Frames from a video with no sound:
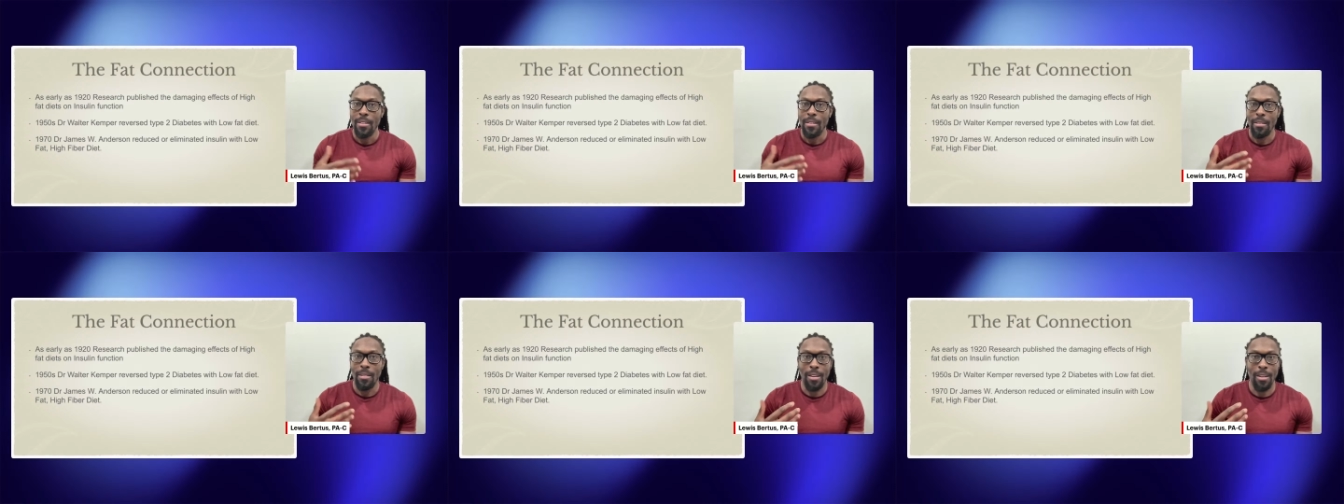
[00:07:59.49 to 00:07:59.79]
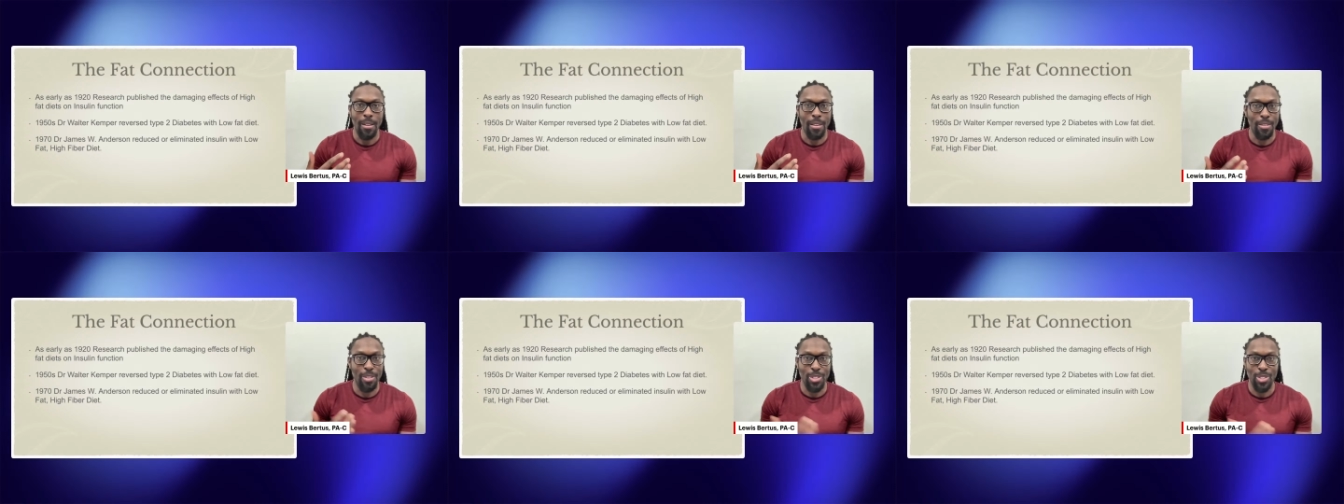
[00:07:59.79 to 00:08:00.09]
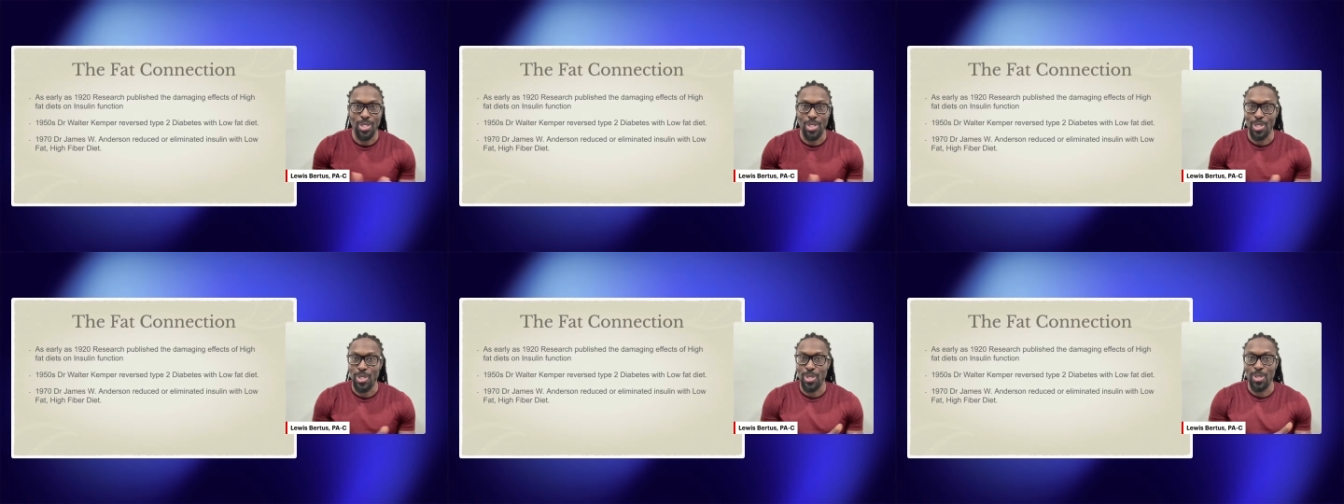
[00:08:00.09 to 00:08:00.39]
the
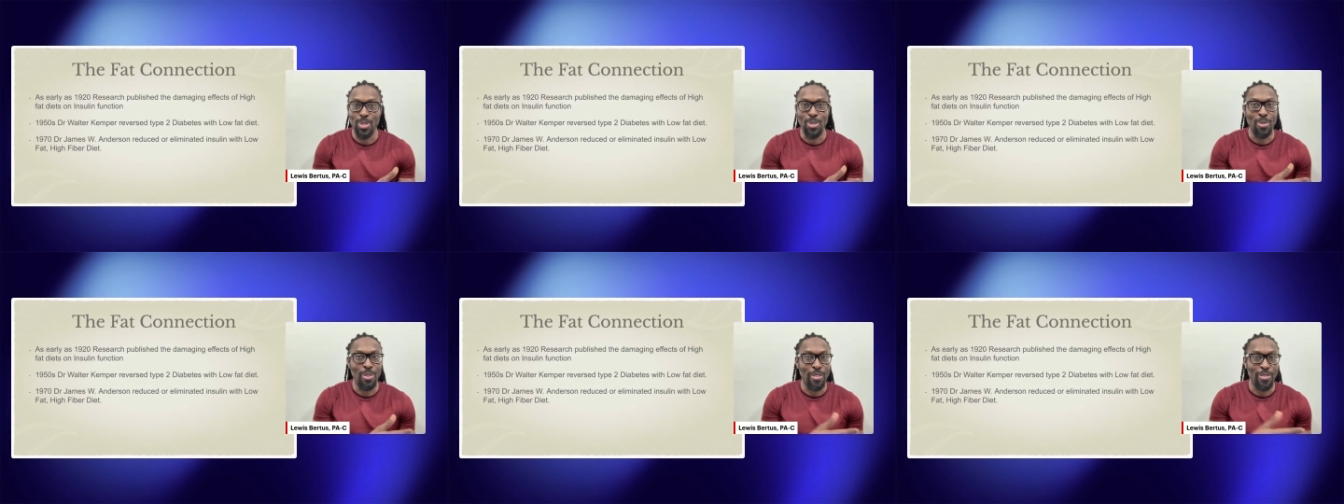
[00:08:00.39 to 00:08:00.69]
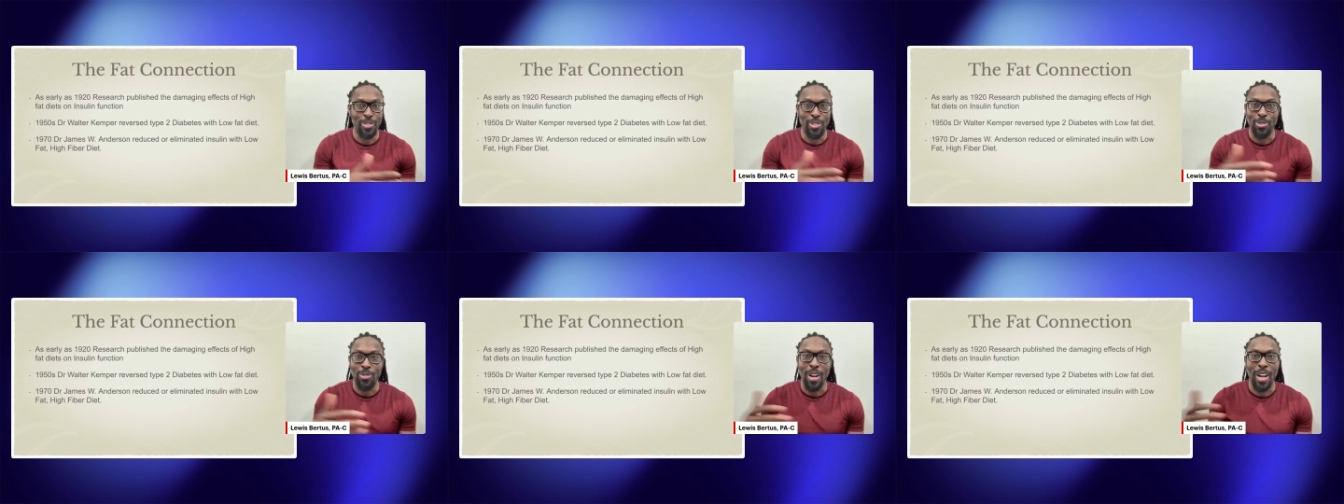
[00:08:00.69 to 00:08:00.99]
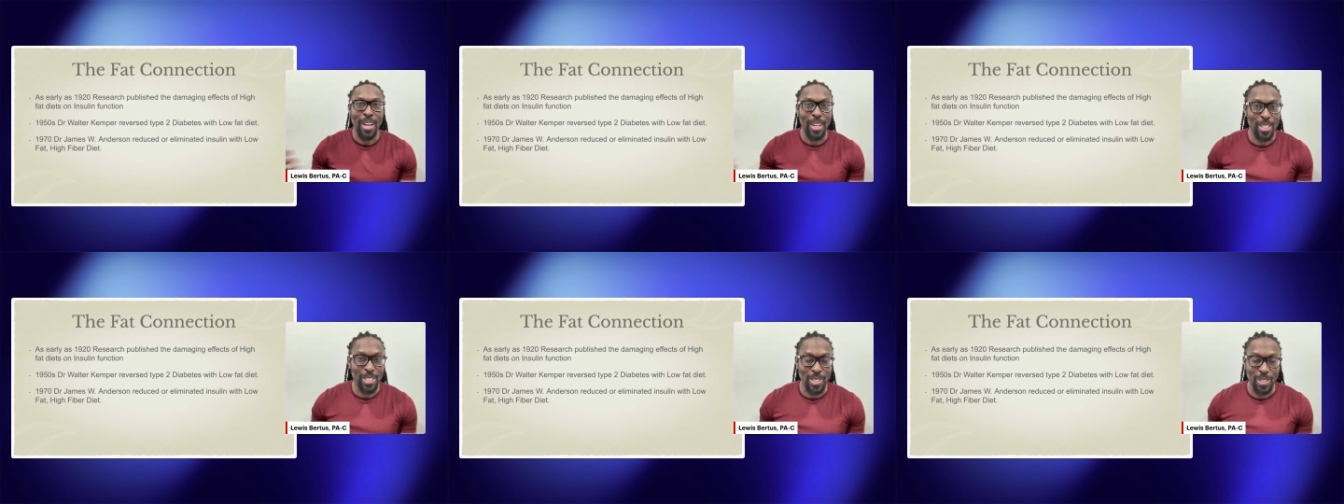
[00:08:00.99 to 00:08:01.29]
slew of
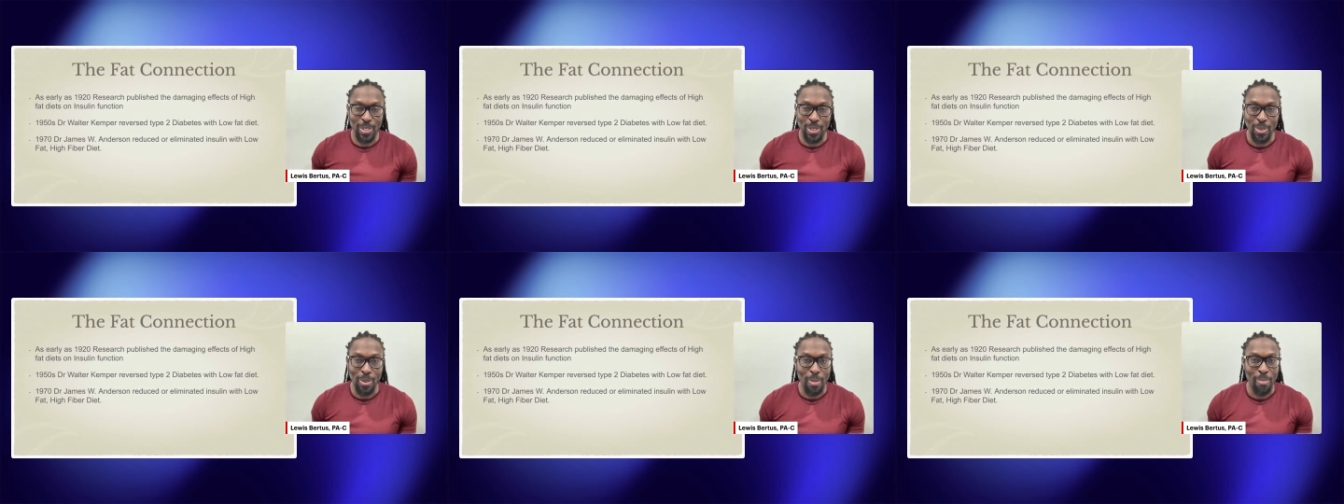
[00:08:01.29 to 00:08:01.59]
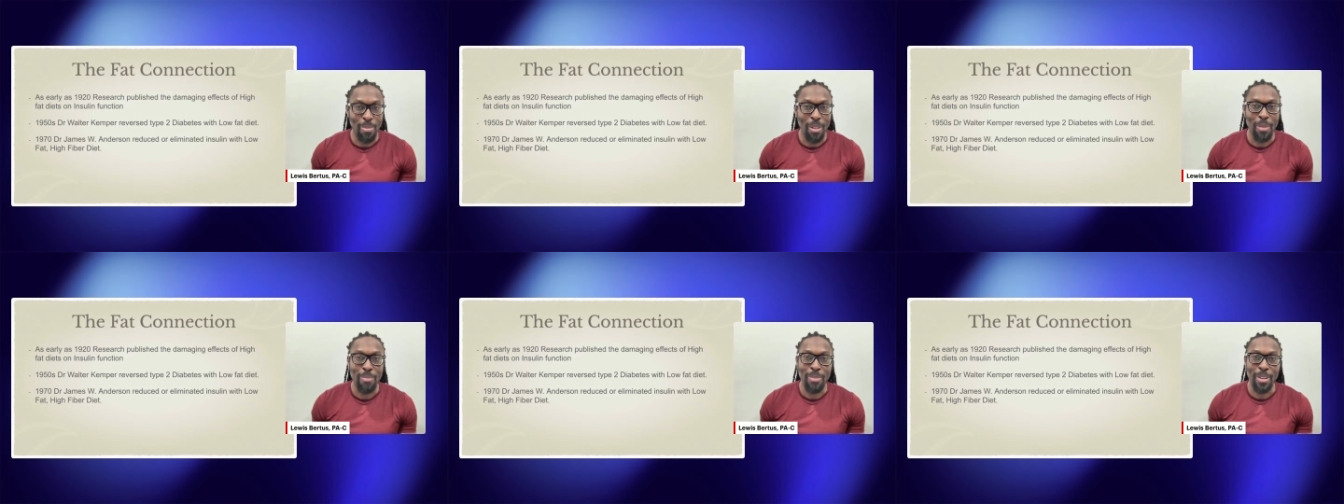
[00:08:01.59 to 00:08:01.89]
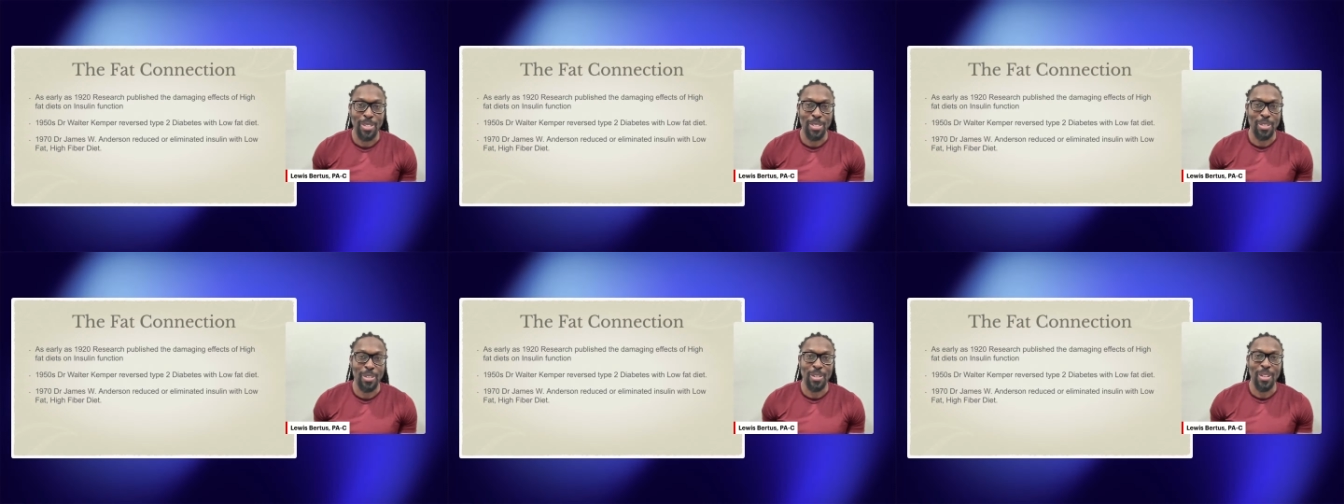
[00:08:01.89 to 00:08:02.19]
drugs to lower blood
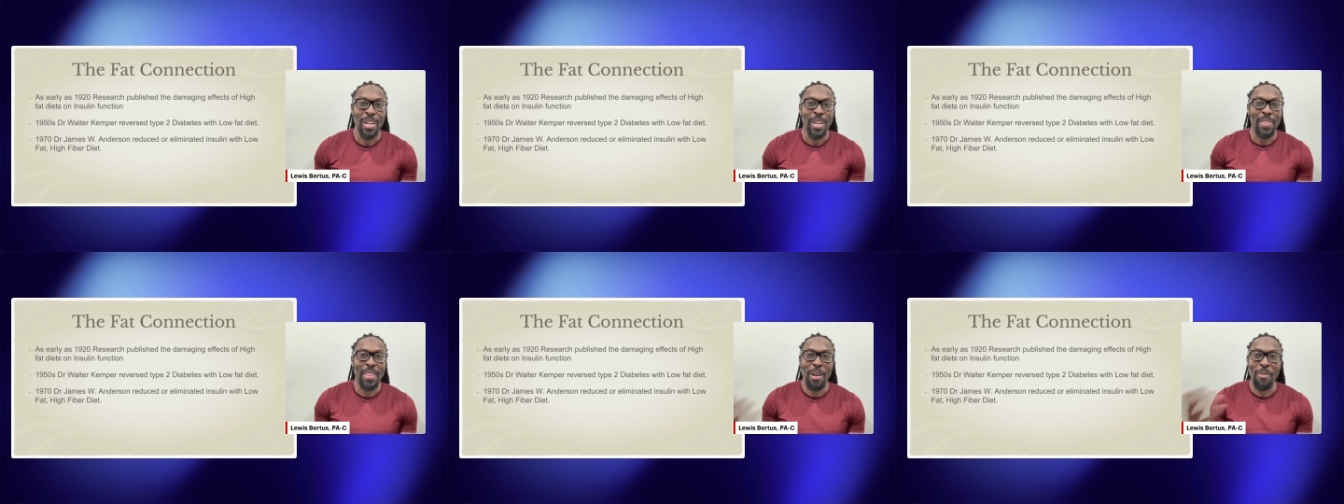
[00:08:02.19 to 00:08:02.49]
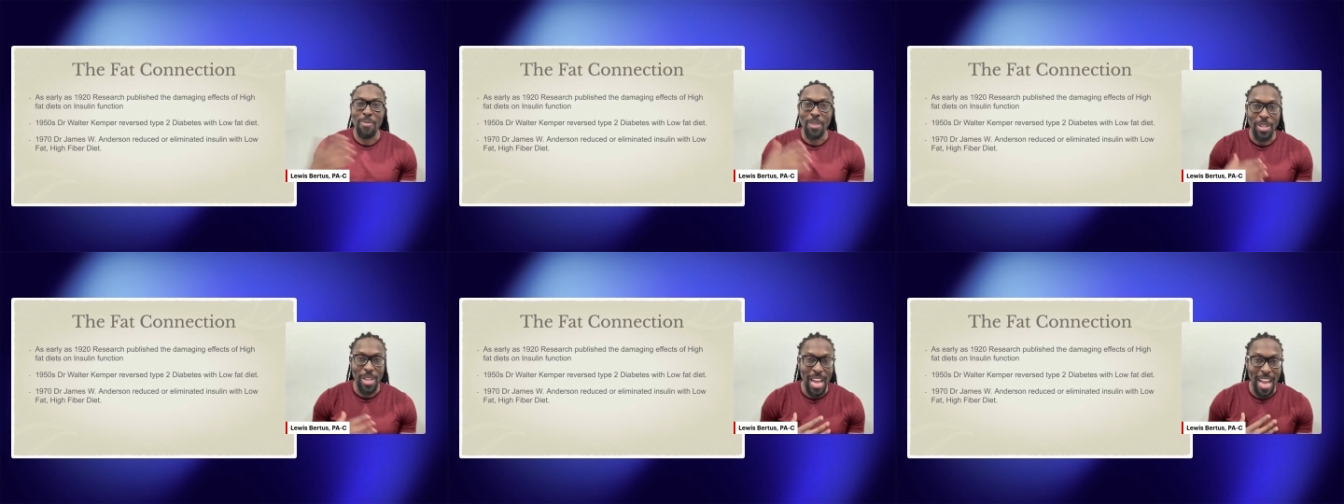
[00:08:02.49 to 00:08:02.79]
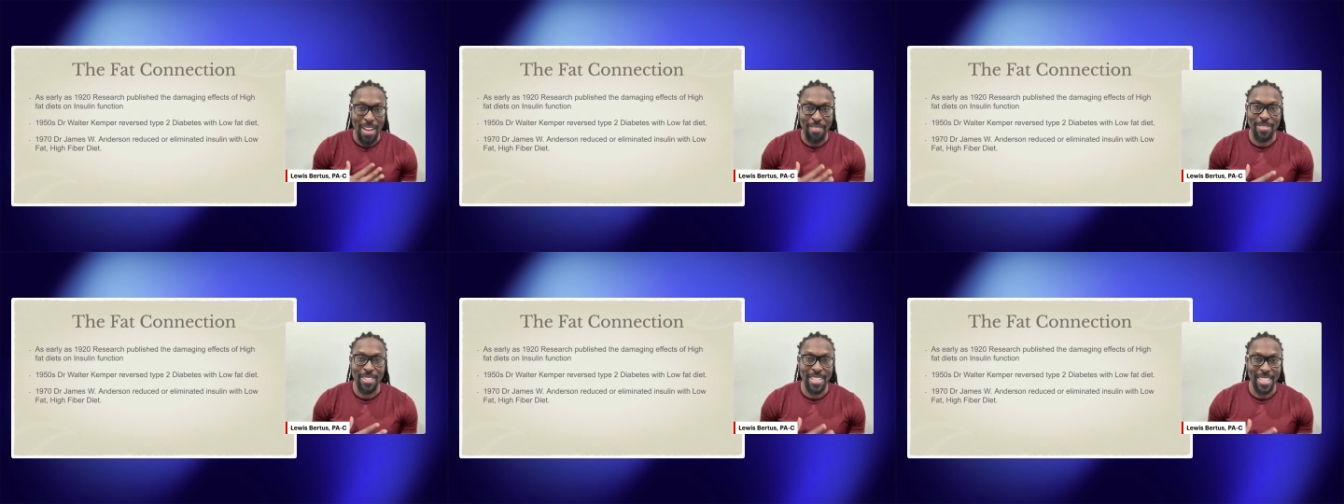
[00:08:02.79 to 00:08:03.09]
pressure that we
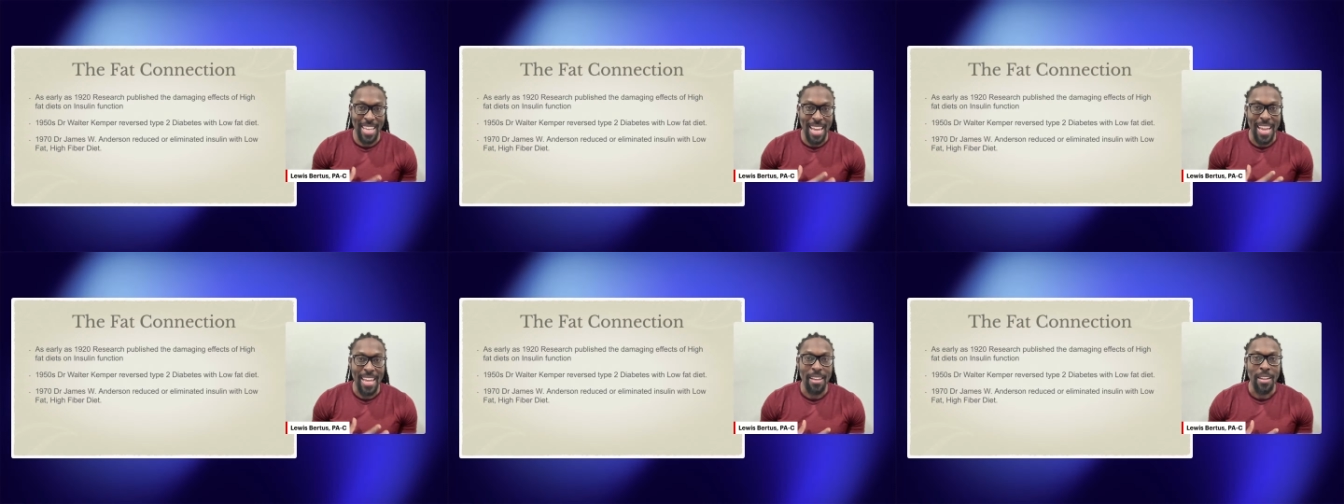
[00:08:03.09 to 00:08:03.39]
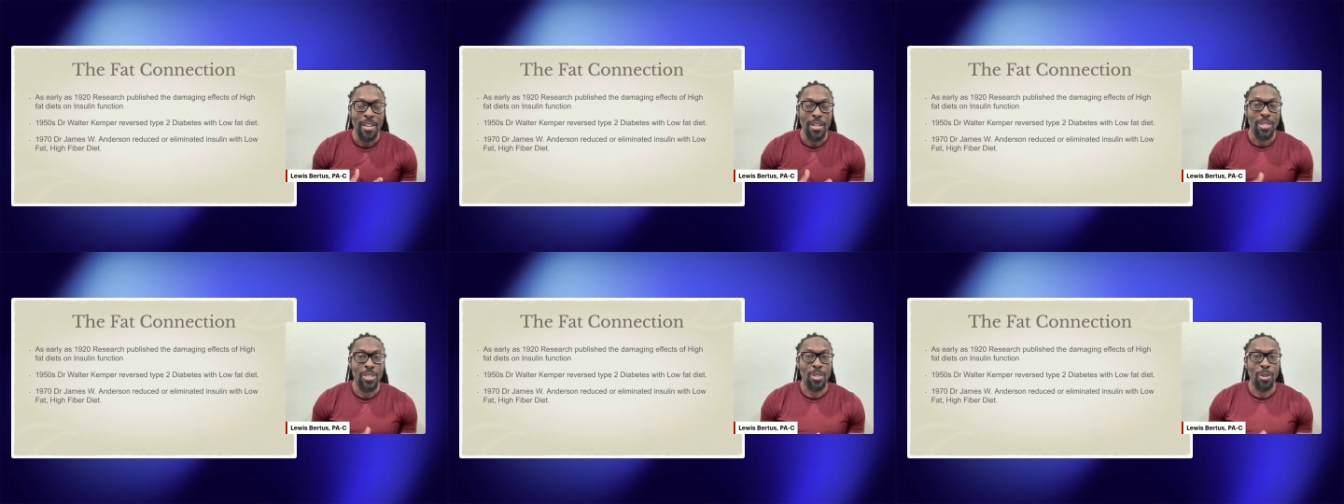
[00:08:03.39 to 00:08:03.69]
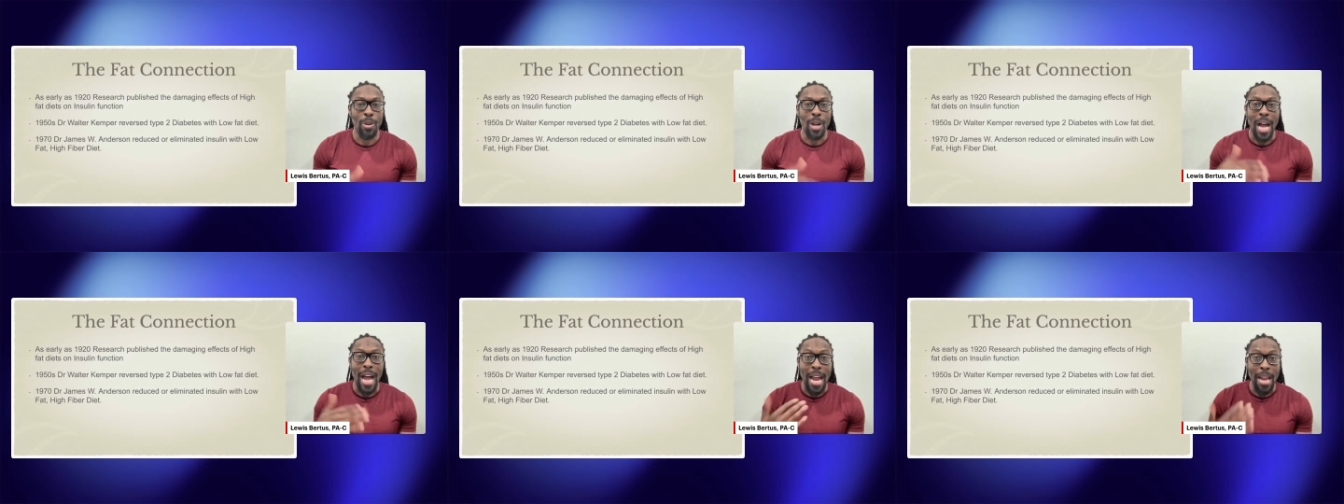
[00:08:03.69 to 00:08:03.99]
have today.
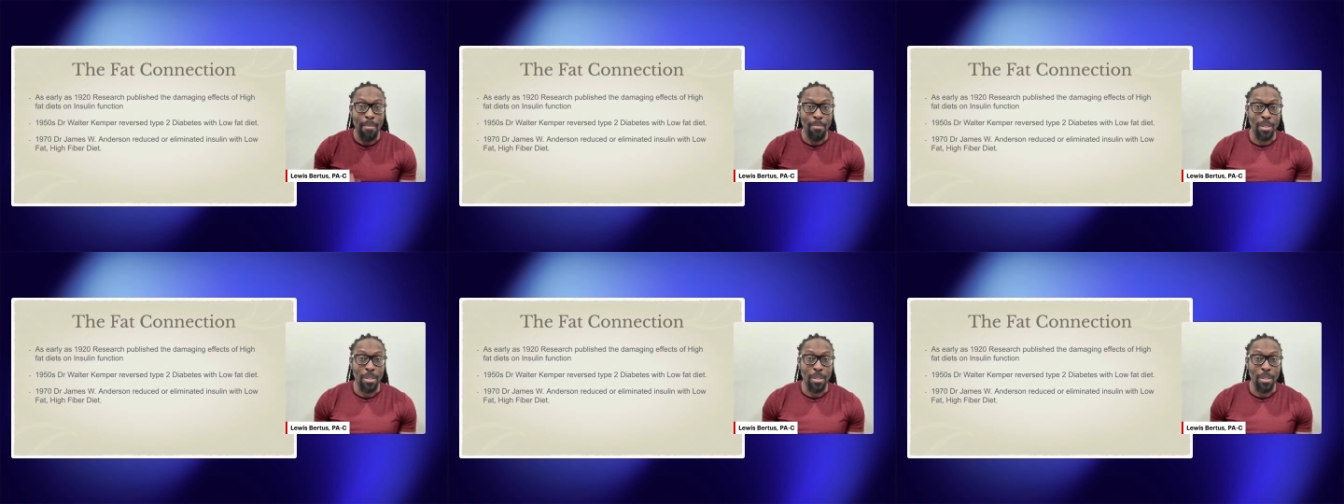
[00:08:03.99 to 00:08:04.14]
So high